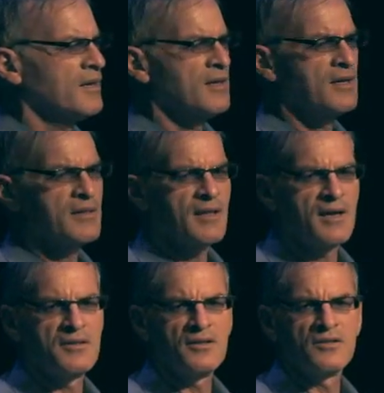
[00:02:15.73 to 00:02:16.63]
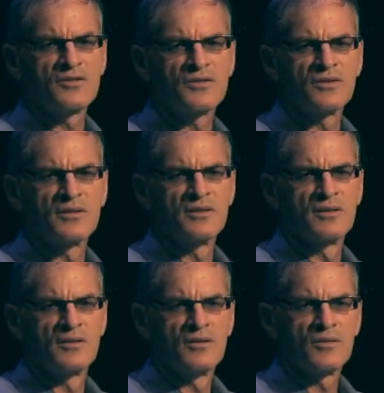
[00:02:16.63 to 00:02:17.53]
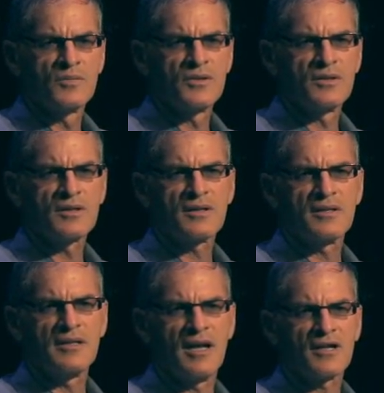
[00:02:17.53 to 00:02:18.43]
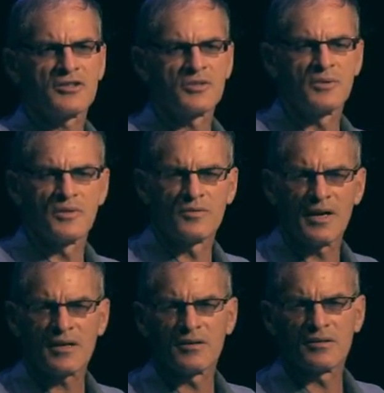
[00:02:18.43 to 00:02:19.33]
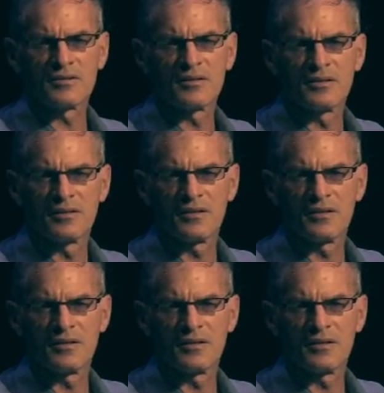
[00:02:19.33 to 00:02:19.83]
And that is, when you look at the actual record,